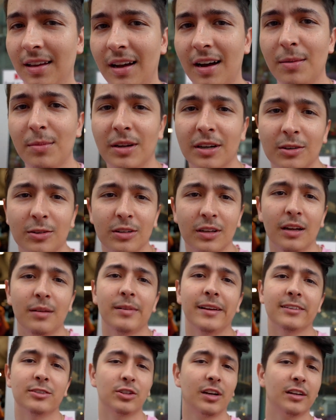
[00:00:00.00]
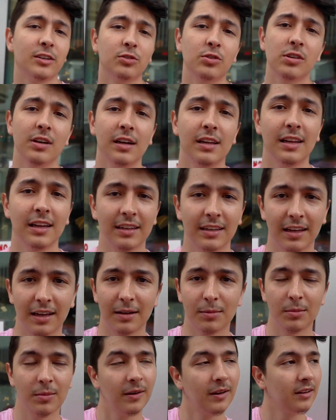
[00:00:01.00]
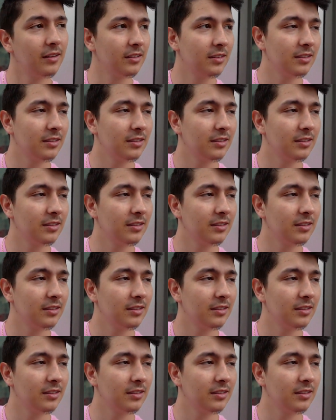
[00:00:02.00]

I'm not going I'm not trying to do y'all like that, but